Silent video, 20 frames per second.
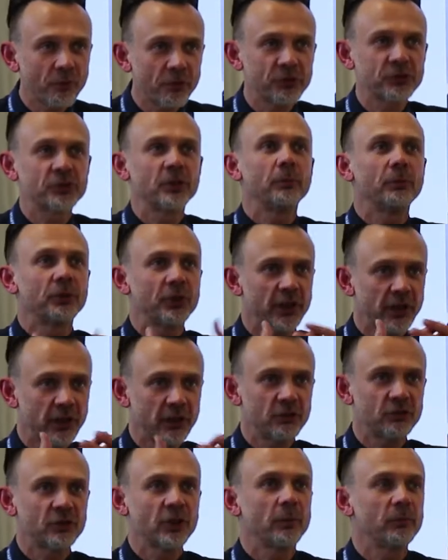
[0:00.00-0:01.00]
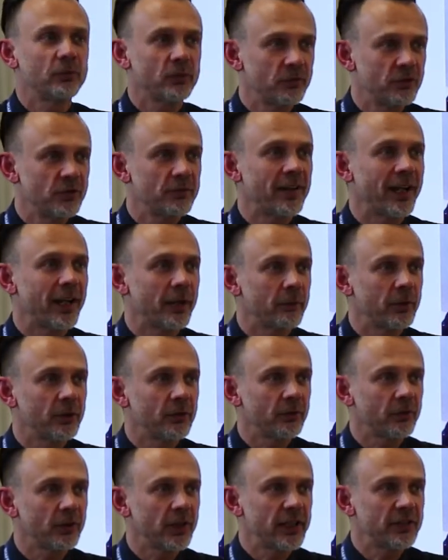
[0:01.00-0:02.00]
something in terms of
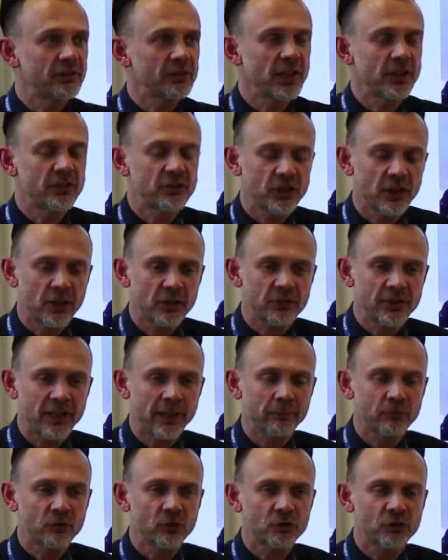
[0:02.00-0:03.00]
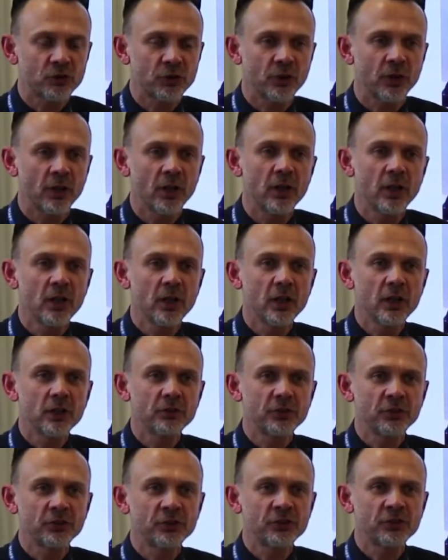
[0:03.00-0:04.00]
development. It's an attempt to
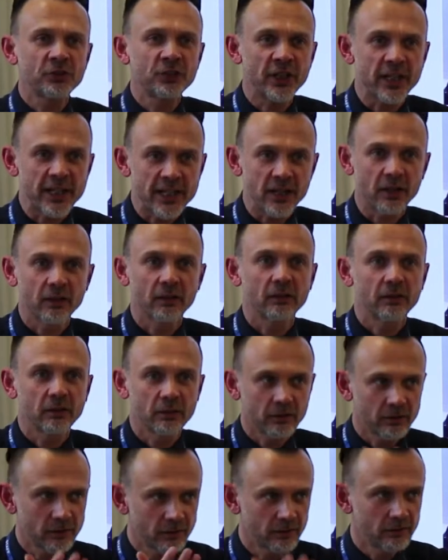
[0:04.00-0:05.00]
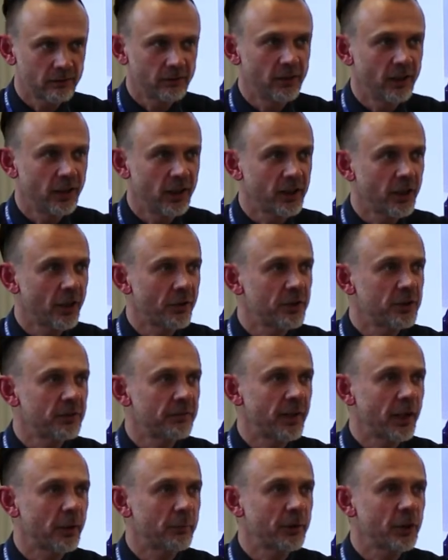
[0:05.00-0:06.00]
see another
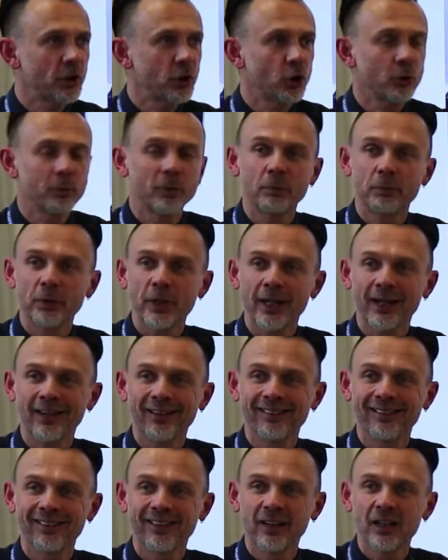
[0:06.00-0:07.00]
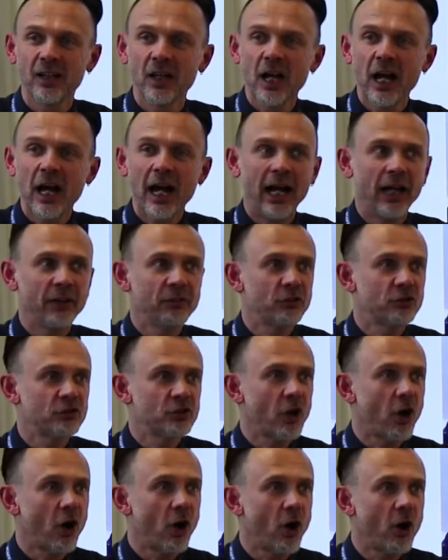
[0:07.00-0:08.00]
developing human being and
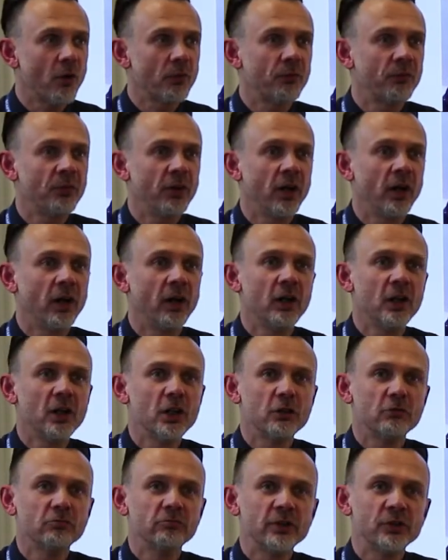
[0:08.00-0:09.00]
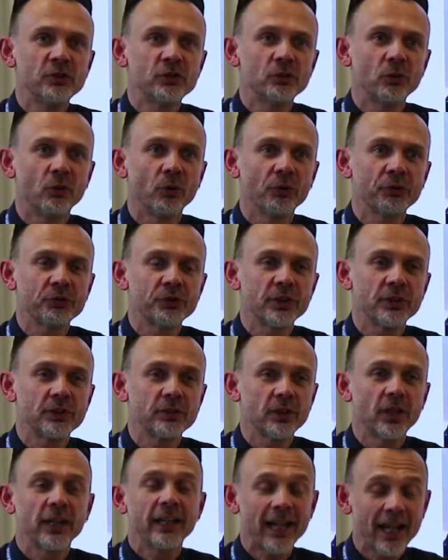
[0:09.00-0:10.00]
to offer
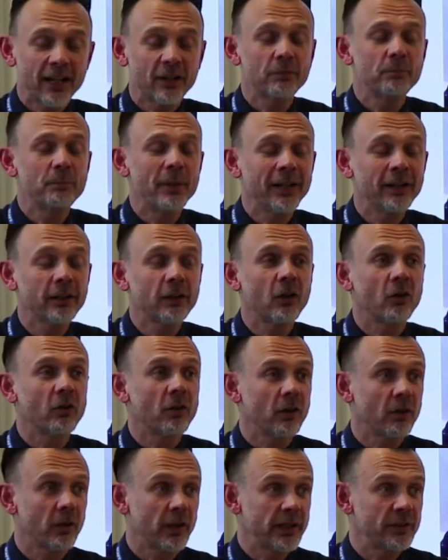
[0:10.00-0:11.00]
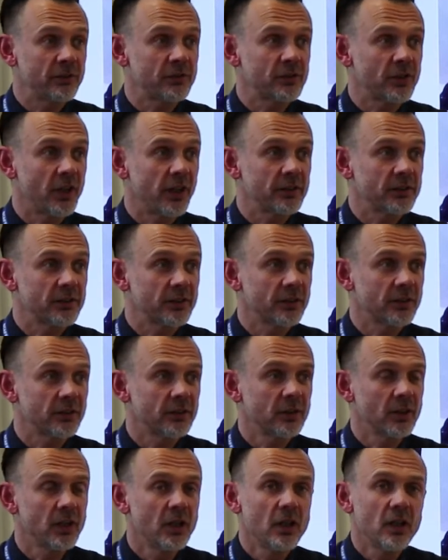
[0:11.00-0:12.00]
resources, again, of pedagogical insight.
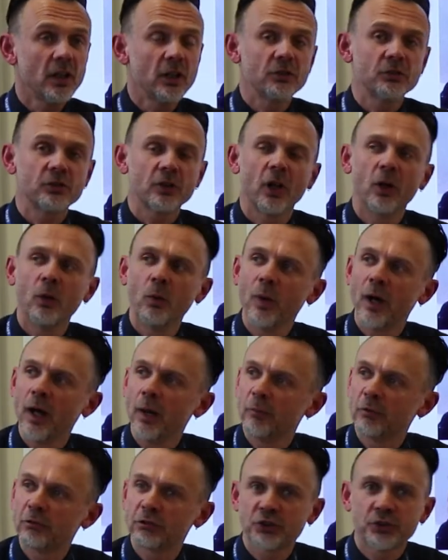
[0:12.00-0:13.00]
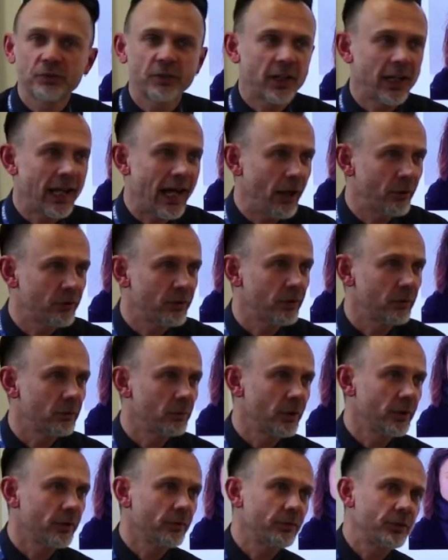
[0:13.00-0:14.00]
So Christopher Clowder,
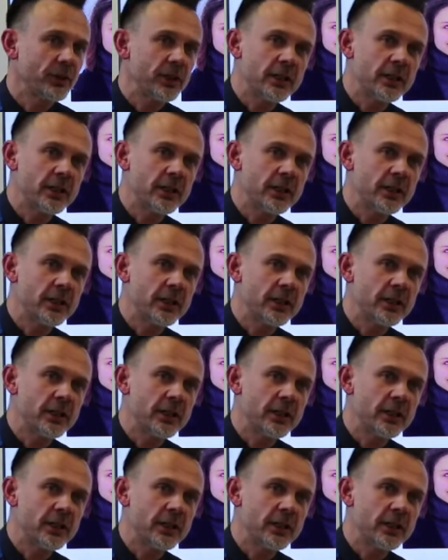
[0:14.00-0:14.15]
one of